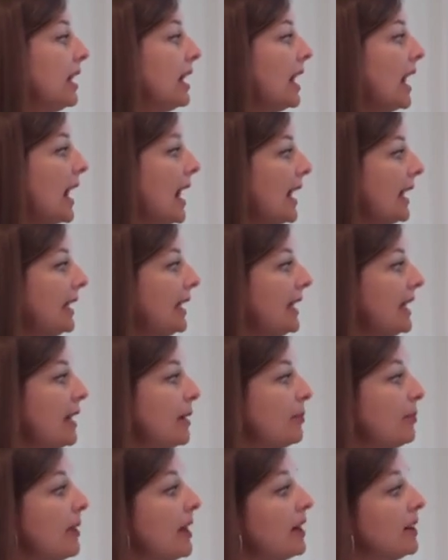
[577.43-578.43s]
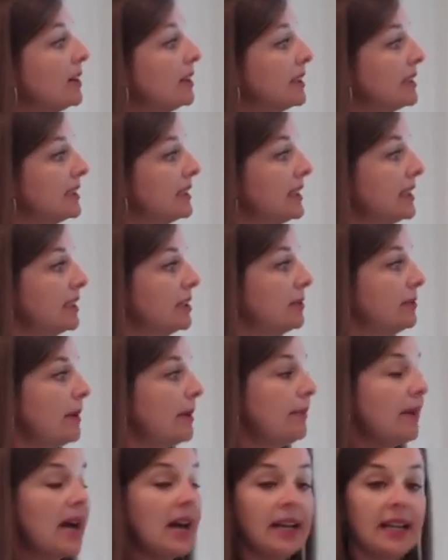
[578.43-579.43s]
I can get better at listening to my
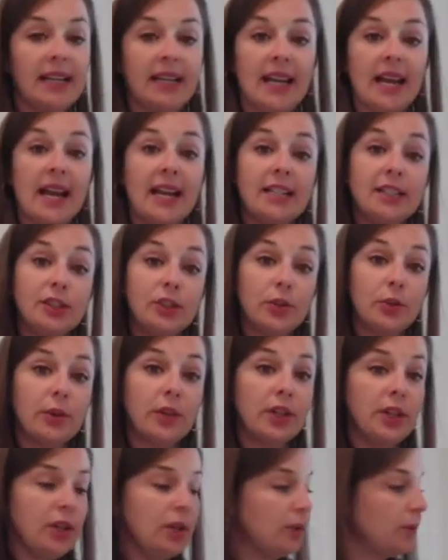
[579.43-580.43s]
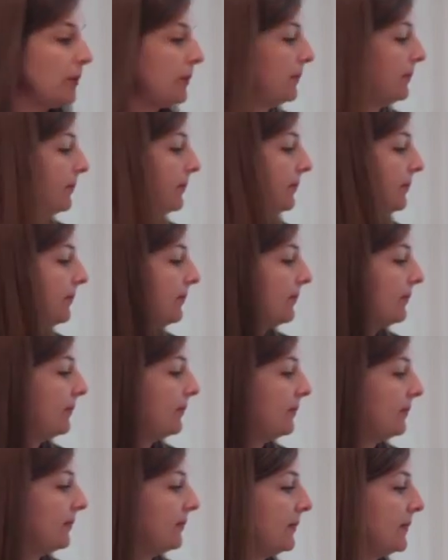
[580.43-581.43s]
body, and so can you.
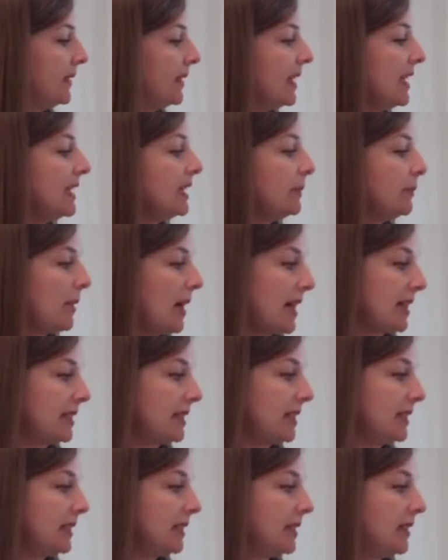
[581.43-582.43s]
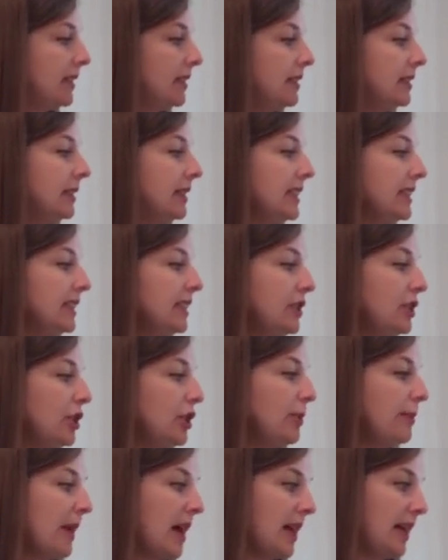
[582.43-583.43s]
Let's practice. Listen to your
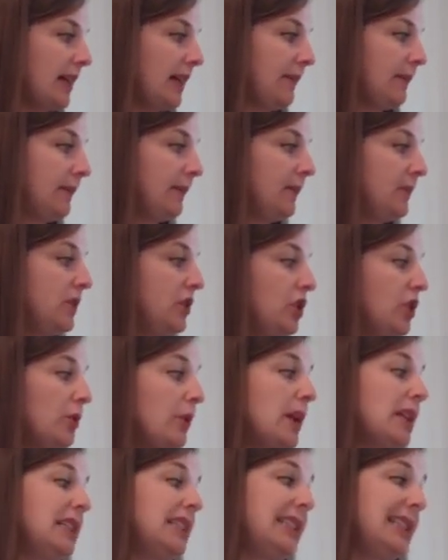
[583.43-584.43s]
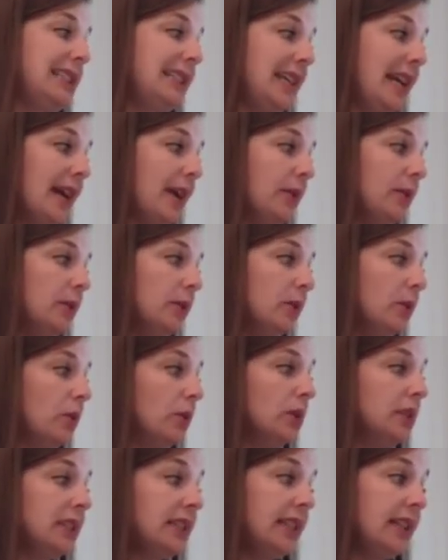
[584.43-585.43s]
body. Do you want to sit down or
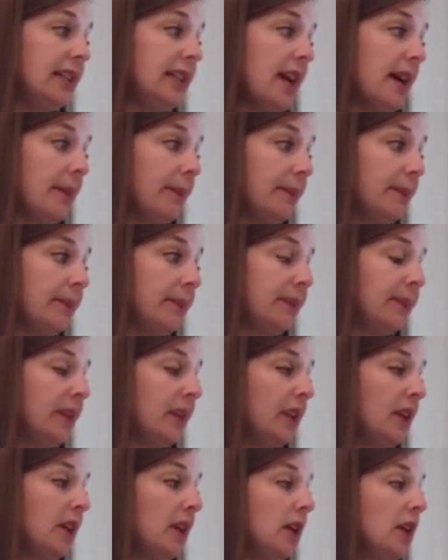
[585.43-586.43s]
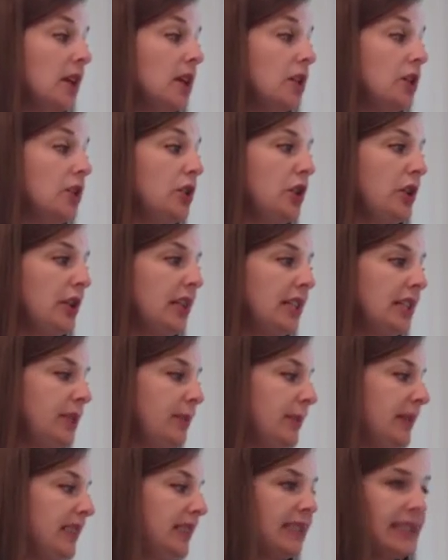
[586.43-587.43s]
stand up? Do you need to be
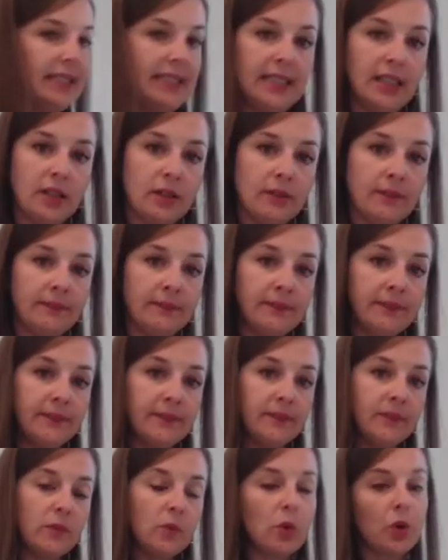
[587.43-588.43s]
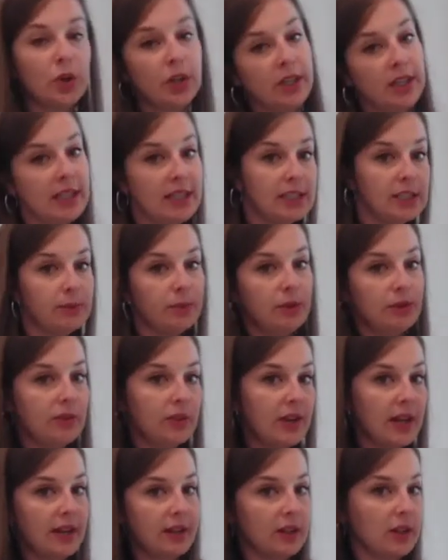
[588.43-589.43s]
still, or do you need to move
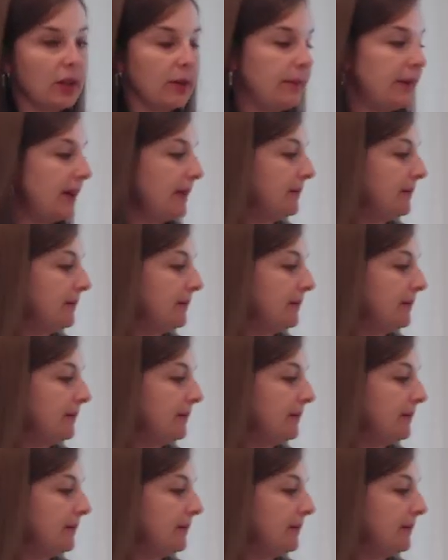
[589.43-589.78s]
around a little bit?